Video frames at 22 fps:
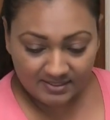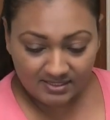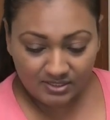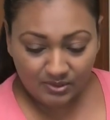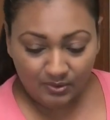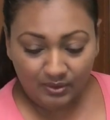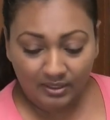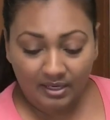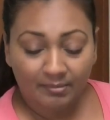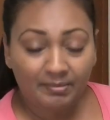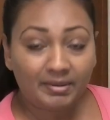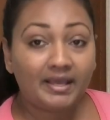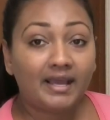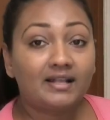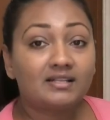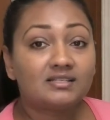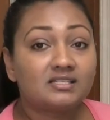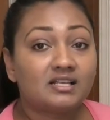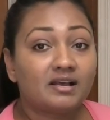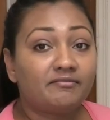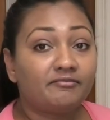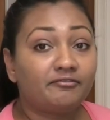so let me
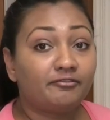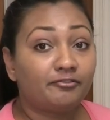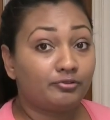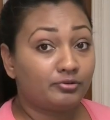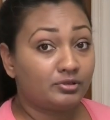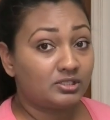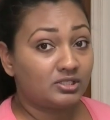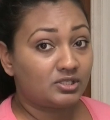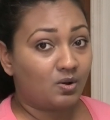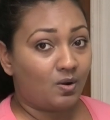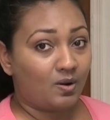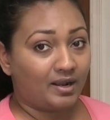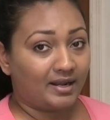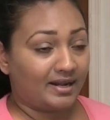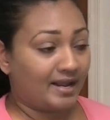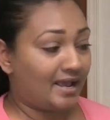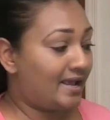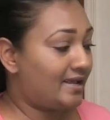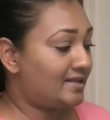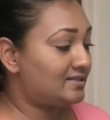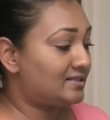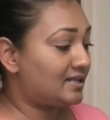get some fruits
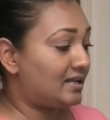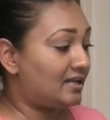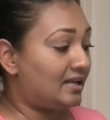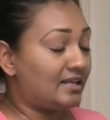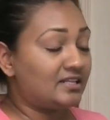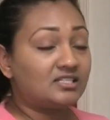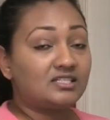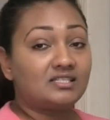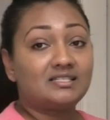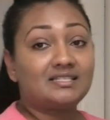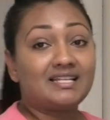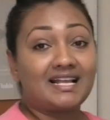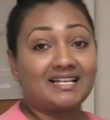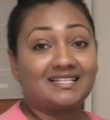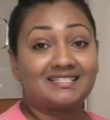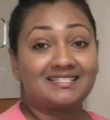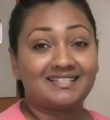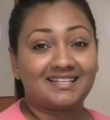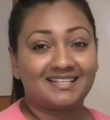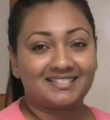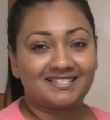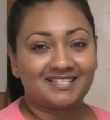organized and let's
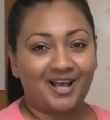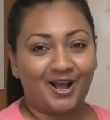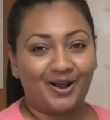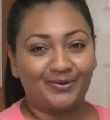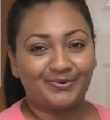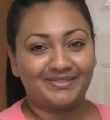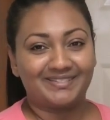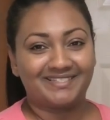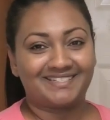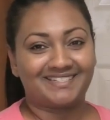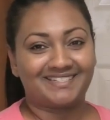test this out.